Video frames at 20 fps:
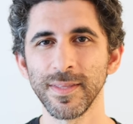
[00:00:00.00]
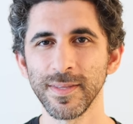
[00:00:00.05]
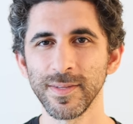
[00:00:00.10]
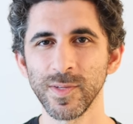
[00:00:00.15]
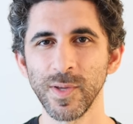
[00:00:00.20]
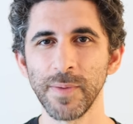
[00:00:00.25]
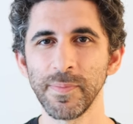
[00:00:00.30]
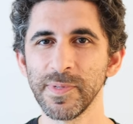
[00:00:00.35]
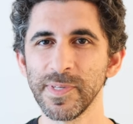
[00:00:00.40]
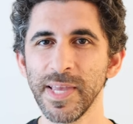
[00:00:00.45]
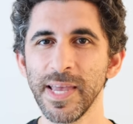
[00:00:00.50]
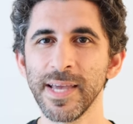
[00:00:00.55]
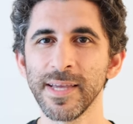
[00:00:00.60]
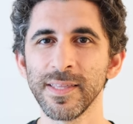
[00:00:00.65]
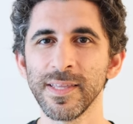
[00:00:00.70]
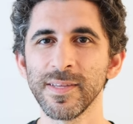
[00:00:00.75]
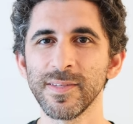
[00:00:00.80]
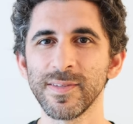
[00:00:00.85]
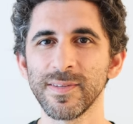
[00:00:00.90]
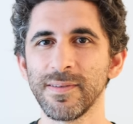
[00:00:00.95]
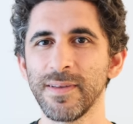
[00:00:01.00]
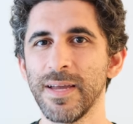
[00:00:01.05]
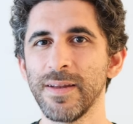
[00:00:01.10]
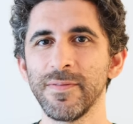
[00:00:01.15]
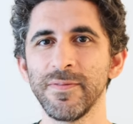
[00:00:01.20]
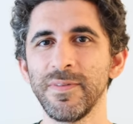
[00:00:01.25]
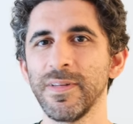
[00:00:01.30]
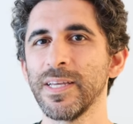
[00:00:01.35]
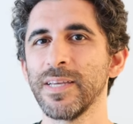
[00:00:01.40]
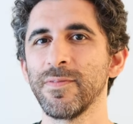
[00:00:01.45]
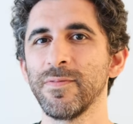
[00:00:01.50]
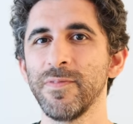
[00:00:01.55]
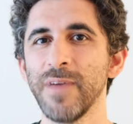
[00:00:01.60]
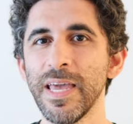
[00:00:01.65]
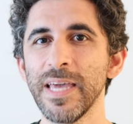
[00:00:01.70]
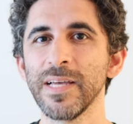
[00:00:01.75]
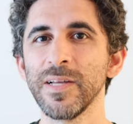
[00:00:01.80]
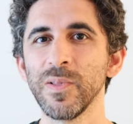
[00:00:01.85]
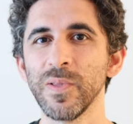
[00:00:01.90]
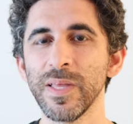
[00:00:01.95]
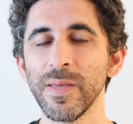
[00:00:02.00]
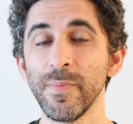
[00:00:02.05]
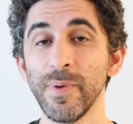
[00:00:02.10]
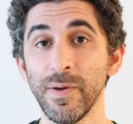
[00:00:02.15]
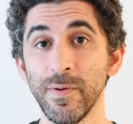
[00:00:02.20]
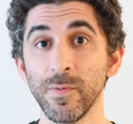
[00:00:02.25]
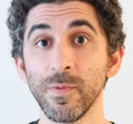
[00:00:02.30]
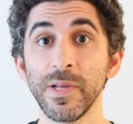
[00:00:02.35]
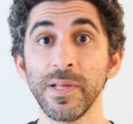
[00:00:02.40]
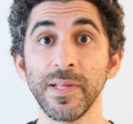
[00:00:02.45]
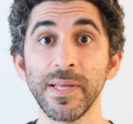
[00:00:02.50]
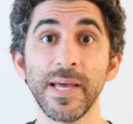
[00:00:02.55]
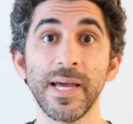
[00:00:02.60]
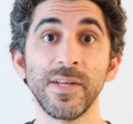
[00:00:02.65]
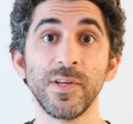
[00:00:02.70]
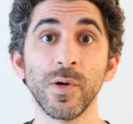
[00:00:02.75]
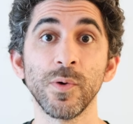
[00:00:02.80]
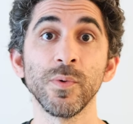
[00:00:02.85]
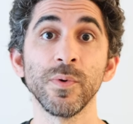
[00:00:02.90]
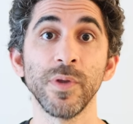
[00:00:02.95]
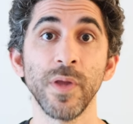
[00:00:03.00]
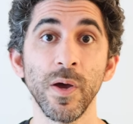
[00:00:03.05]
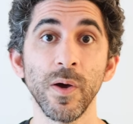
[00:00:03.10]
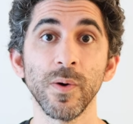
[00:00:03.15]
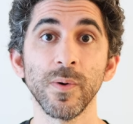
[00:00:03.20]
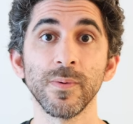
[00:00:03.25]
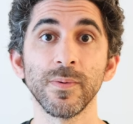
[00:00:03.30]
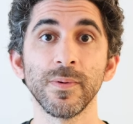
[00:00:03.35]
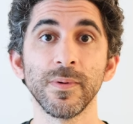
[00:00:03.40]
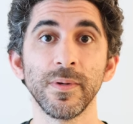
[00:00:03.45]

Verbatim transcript: So I'm saying this kind of like vaguely, but really I don't know.